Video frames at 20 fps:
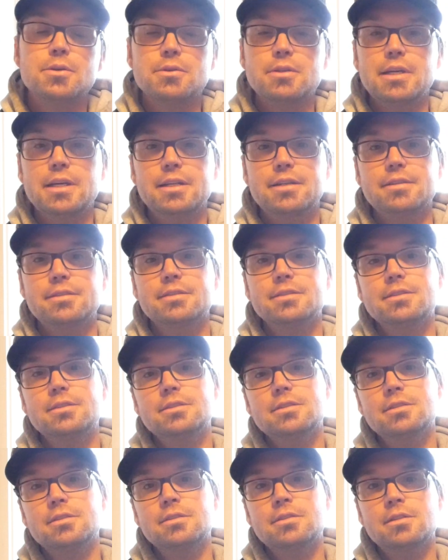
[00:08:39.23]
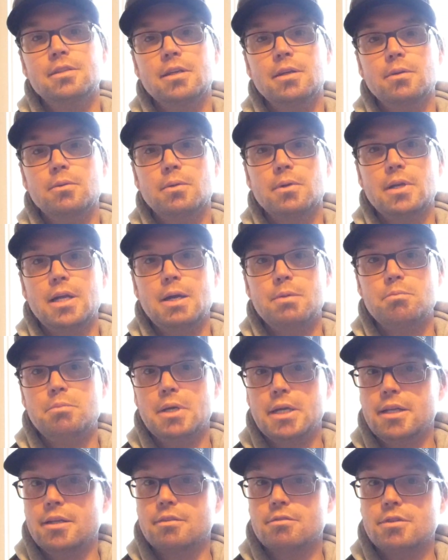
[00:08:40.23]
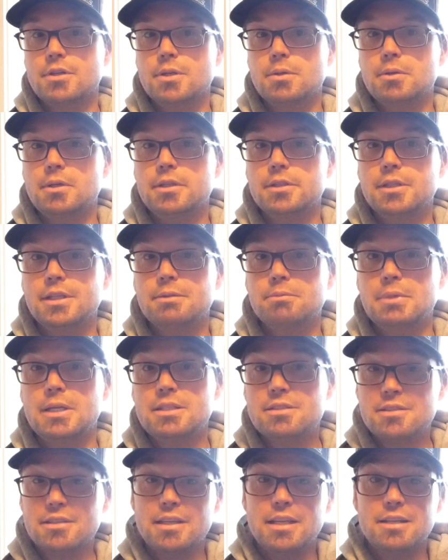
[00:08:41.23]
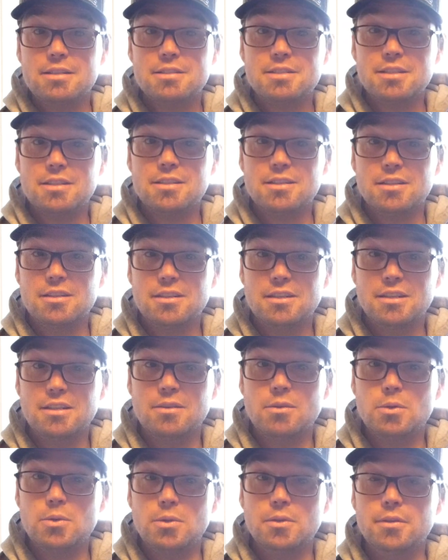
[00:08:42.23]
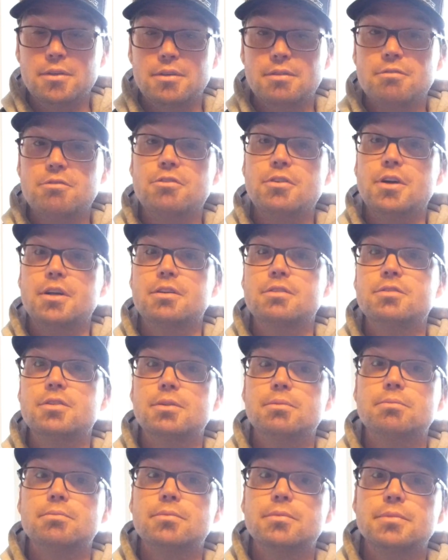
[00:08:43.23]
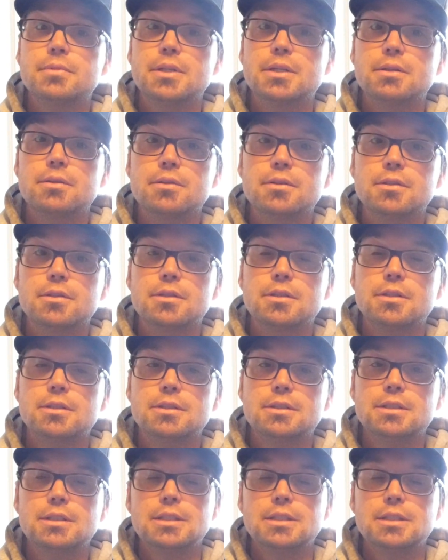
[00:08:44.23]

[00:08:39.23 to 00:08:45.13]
that they were not biting very well. You basically had to sit there and hold it in front of them. They were